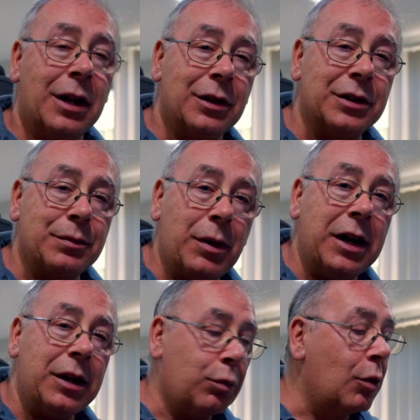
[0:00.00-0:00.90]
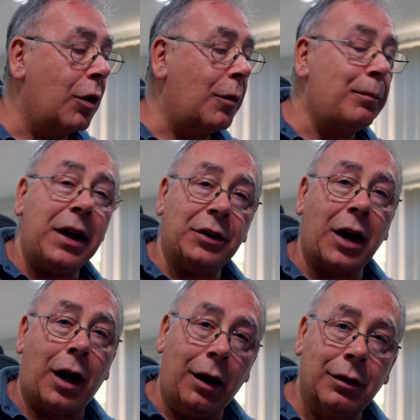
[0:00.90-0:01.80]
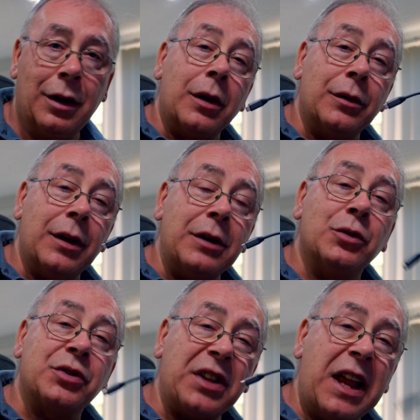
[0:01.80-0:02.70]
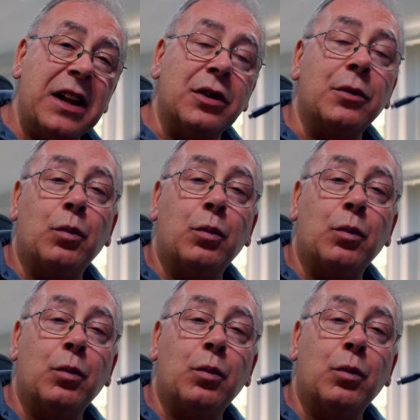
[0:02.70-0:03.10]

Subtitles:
the speeds were better than your standard